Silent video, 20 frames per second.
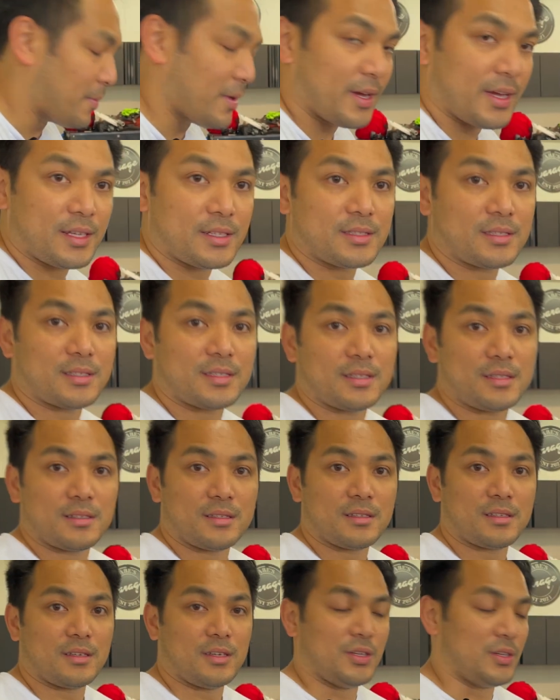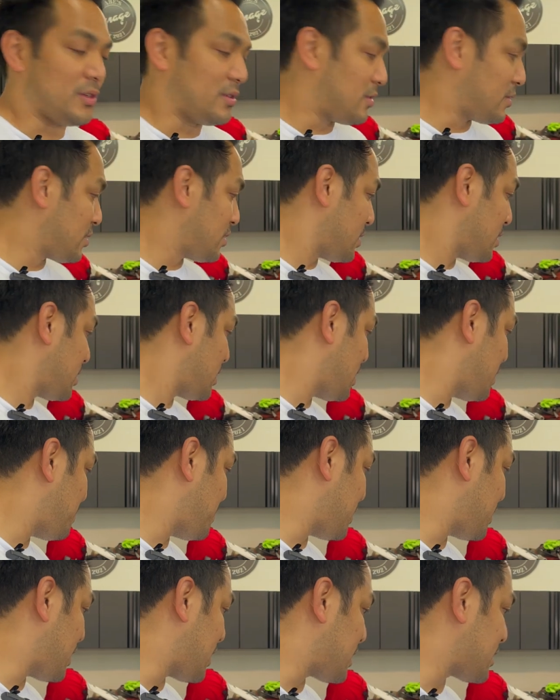mats,
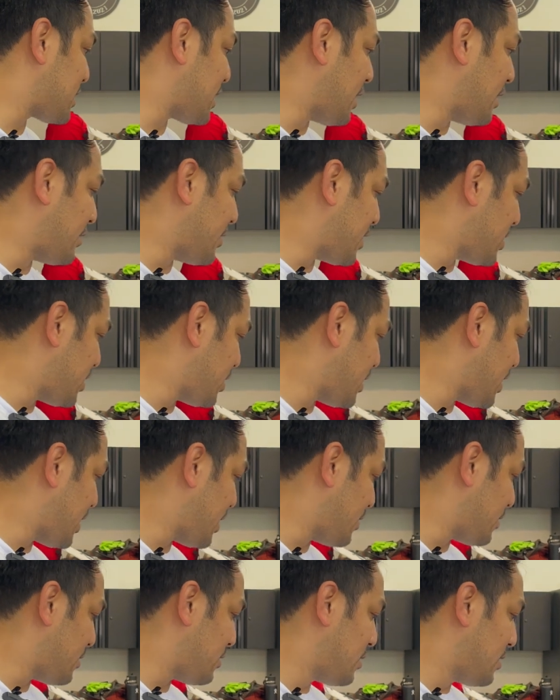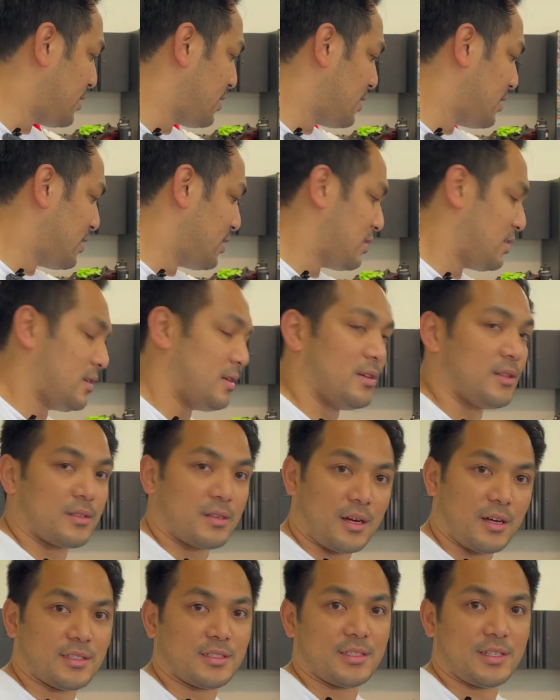keeping the accelerator down and
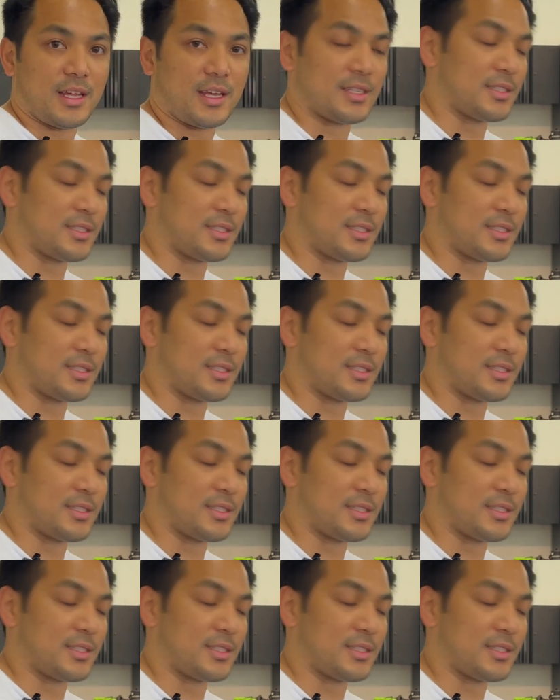causing an